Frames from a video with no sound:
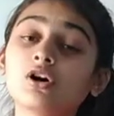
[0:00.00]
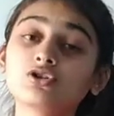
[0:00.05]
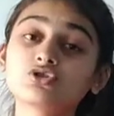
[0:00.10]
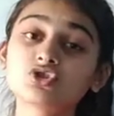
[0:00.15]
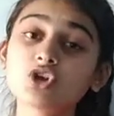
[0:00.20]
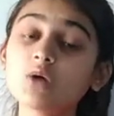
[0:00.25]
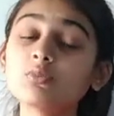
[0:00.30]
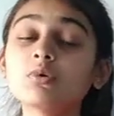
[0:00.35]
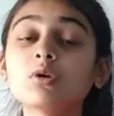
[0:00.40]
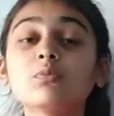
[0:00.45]

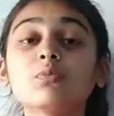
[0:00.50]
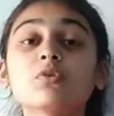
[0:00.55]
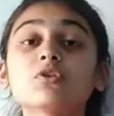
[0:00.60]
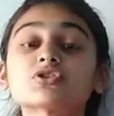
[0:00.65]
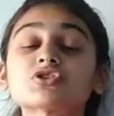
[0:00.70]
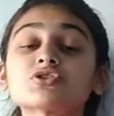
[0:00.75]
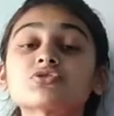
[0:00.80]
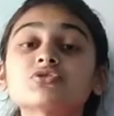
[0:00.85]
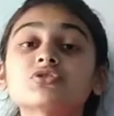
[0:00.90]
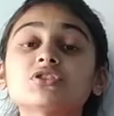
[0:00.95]
job
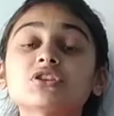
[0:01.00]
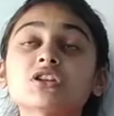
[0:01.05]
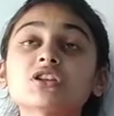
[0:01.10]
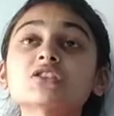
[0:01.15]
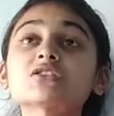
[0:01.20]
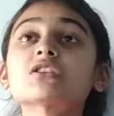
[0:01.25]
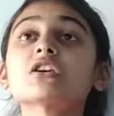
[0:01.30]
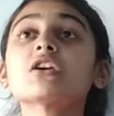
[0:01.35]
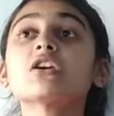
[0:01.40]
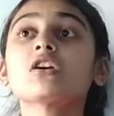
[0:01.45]

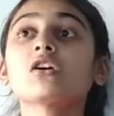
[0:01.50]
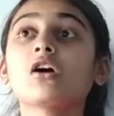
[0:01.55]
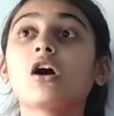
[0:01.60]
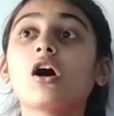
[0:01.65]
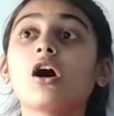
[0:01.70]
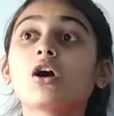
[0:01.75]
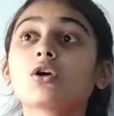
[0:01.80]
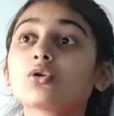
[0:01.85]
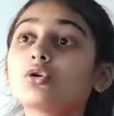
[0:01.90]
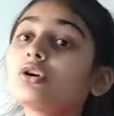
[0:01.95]
opportunities,
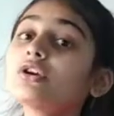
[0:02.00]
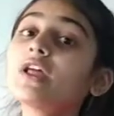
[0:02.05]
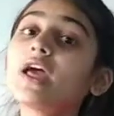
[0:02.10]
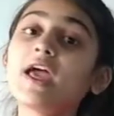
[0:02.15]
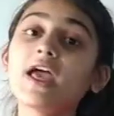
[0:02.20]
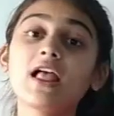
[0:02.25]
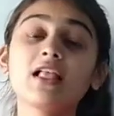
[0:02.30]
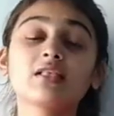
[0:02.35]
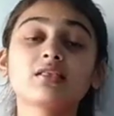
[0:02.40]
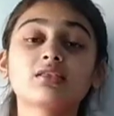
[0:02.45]
good
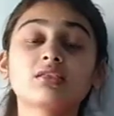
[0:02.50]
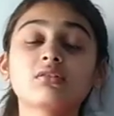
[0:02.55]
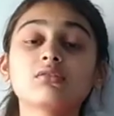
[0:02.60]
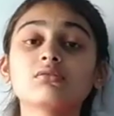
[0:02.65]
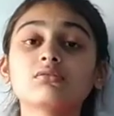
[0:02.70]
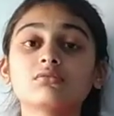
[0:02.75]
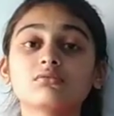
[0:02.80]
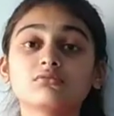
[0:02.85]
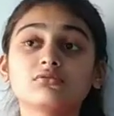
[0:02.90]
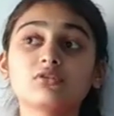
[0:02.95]
health,
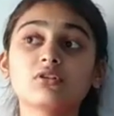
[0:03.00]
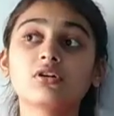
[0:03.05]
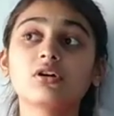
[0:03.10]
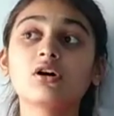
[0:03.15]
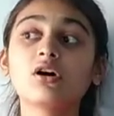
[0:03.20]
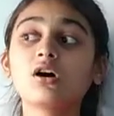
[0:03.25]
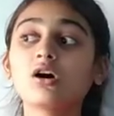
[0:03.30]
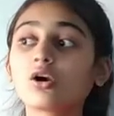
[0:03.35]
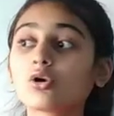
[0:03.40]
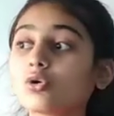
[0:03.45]

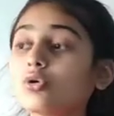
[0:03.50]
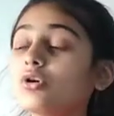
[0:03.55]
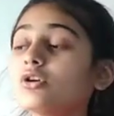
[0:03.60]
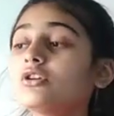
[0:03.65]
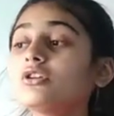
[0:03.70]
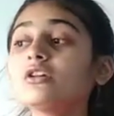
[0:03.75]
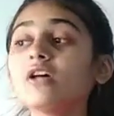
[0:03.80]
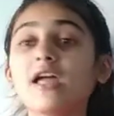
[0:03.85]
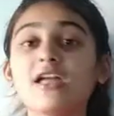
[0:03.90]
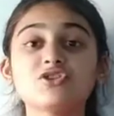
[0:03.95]

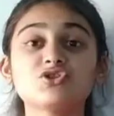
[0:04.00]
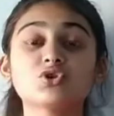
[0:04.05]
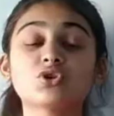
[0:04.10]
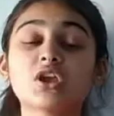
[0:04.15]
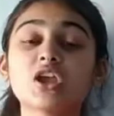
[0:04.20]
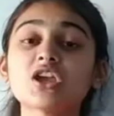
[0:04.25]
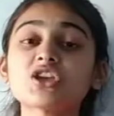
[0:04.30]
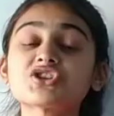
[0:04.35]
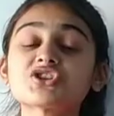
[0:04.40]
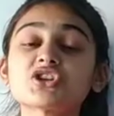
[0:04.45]
good
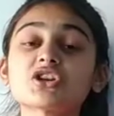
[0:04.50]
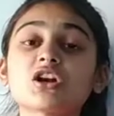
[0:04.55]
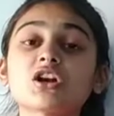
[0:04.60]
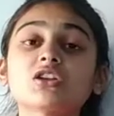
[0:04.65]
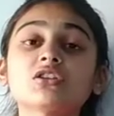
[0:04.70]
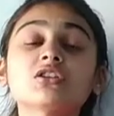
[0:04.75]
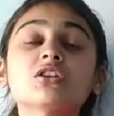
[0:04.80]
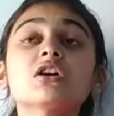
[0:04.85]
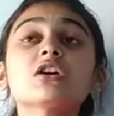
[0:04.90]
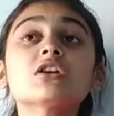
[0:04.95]

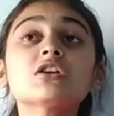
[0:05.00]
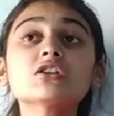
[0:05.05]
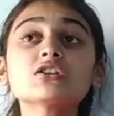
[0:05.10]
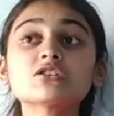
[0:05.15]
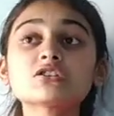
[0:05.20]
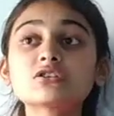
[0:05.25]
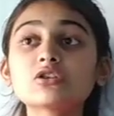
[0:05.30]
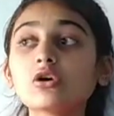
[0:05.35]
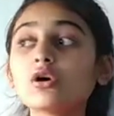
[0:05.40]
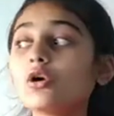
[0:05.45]
education.
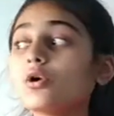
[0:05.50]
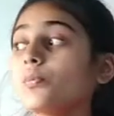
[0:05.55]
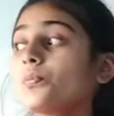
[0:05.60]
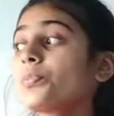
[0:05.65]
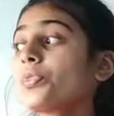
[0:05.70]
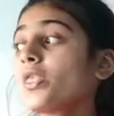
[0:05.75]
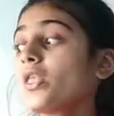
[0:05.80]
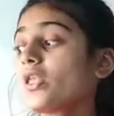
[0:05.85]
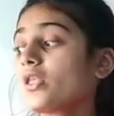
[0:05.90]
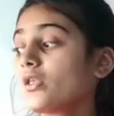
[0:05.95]

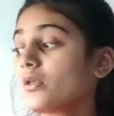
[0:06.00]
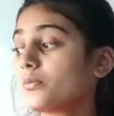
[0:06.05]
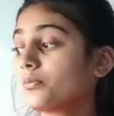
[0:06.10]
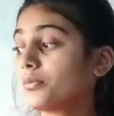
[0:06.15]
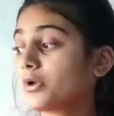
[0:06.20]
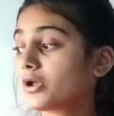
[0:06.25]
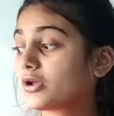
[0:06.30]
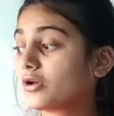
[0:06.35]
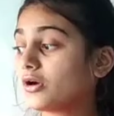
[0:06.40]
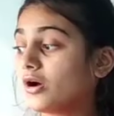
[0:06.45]
So
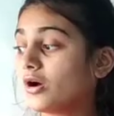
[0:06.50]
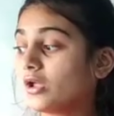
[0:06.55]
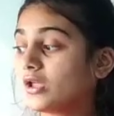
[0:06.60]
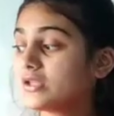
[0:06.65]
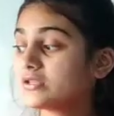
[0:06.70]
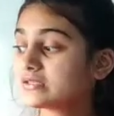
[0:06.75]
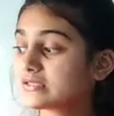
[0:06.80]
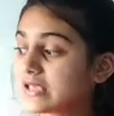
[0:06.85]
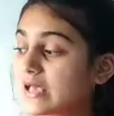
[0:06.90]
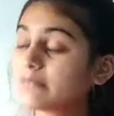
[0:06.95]

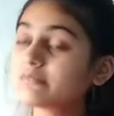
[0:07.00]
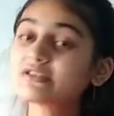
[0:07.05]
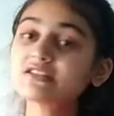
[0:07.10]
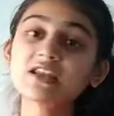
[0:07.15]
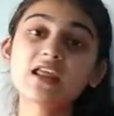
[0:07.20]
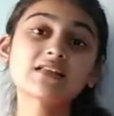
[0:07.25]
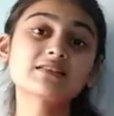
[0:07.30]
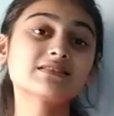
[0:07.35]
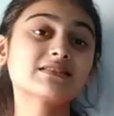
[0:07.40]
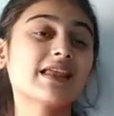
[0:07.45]
in some
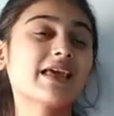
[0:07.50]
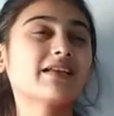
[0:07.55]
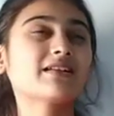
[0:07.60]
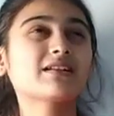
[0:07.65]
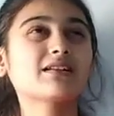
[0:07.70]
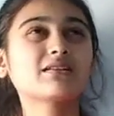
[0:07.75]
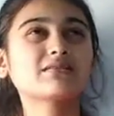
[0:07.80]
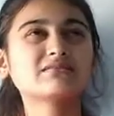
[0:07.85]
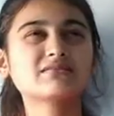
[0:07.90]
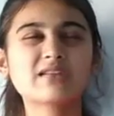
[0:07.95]
states like
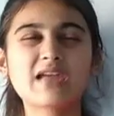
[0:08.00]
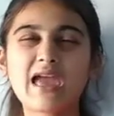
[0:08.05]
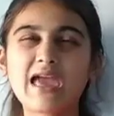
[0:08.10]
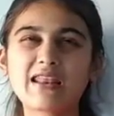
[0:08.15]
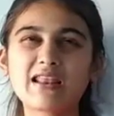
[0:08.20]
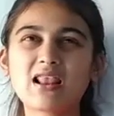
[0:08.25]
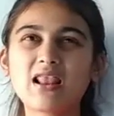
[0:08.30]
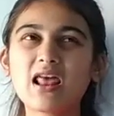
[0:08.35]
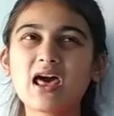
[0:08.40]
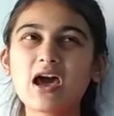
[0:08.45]

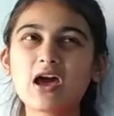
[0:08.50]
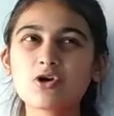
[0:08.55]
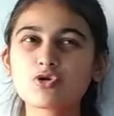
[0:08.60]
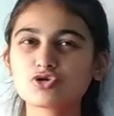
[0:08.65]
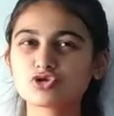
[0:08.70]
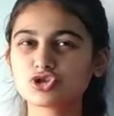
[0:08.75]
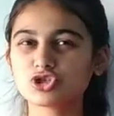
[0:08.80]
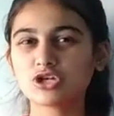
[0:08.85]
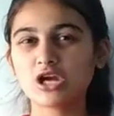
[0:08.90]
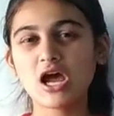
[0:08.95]
Kerala,
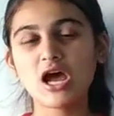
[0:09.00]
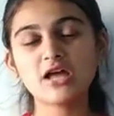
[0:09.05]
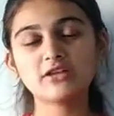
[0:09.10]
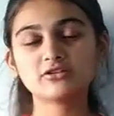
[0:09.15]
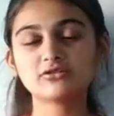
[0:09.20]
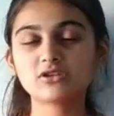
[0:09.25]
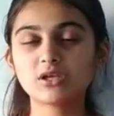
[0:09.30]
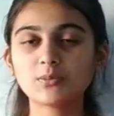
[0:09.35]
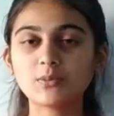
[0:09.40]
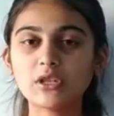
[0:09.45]

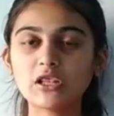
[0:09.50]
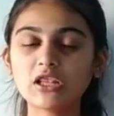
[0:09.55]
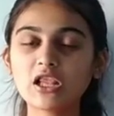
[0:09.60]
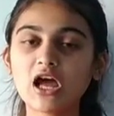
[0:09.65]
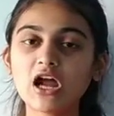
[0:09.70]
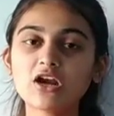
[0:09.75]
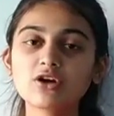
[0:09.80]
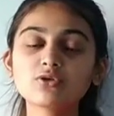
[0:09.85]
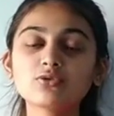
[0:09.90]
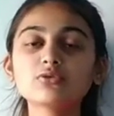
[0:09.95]
Gujarat, Tamil
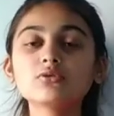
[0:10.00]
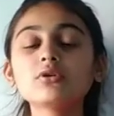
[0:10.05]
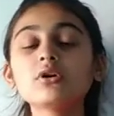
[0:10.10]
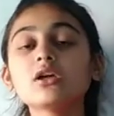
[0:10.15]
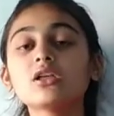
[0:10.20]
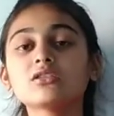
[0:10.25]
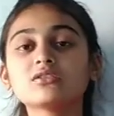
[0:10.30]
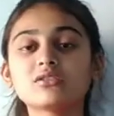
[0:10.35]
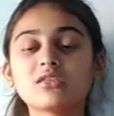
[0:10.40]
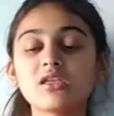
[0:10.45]
Nadu,
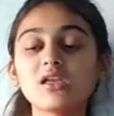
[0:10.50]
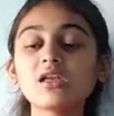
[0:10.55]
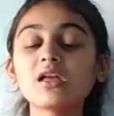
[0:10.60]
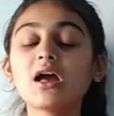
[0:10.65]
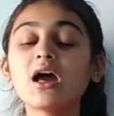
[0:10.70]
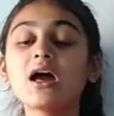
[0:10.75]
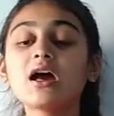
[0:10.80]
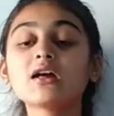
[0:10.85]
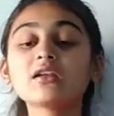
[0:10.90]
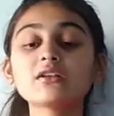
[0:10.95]
they
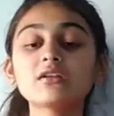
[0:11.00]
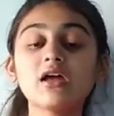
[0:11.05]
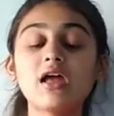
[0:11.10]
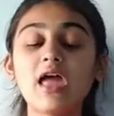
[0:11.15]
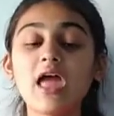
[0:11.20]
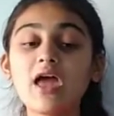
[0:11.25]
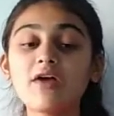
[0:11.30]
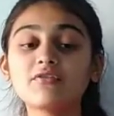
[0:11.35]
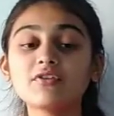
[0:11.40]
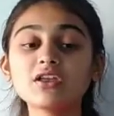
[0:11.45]
are
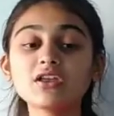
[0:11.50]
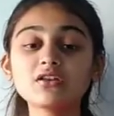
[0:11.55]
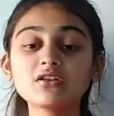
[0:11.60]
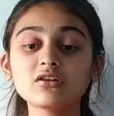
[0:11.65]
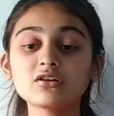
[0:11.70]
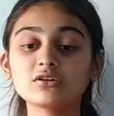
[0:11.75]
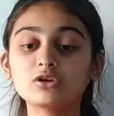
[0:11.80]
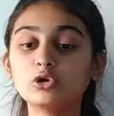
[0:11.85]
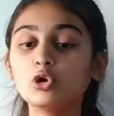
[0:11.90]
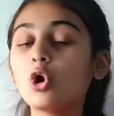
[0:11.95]
having
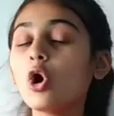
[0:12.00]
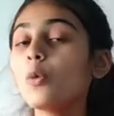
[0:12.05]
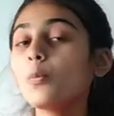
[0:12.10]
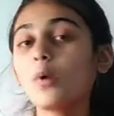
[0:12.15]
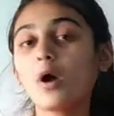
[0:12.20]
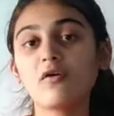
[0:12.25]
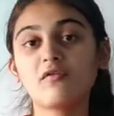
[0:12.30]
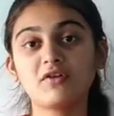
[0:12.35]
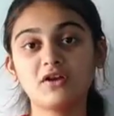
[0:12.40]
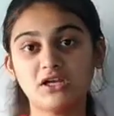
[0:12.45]
low
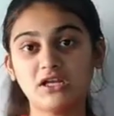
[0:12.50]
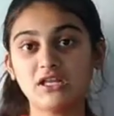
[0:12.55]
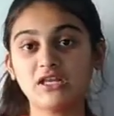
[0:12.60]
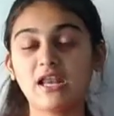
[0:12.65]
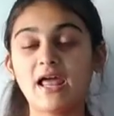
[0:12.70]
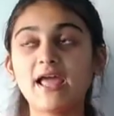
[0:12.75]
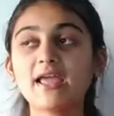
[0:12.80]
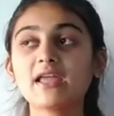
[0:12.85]
poverty,